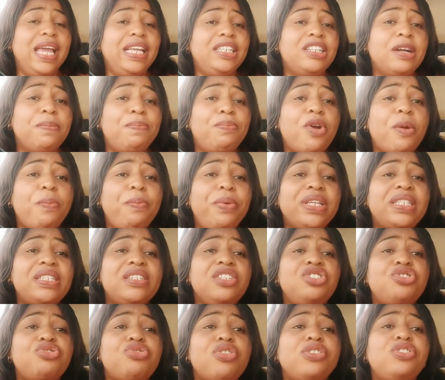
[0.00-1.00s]
Age
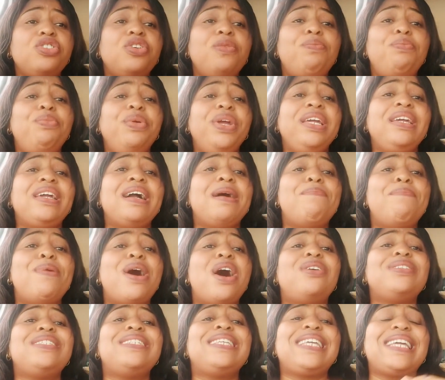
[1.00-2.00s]
appropriate instruction bring
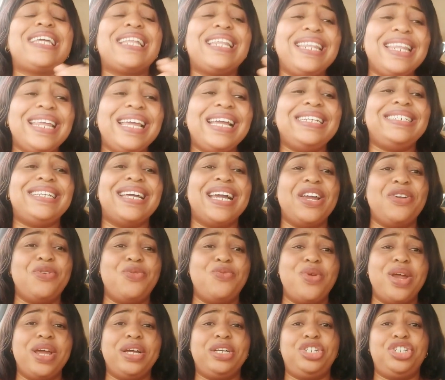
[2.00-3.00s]
about clear
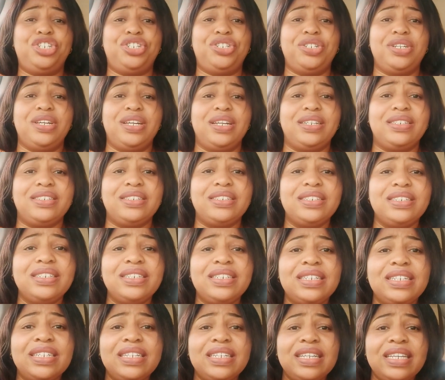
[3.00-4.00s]
direction.
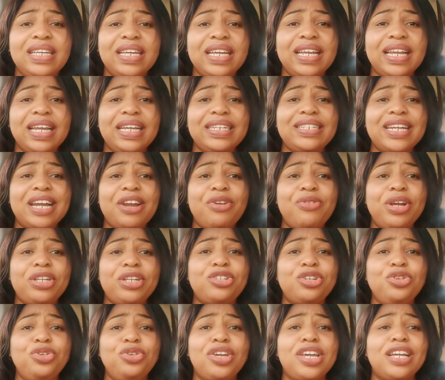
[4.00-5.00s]
Clear
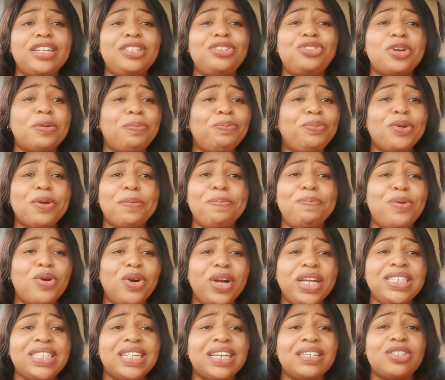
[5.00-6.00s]
direction. You can drop your
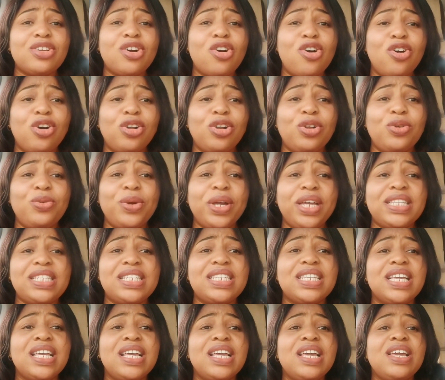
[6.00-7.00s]
point as
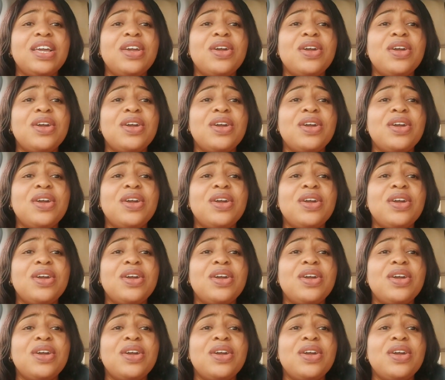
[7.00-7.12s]
always.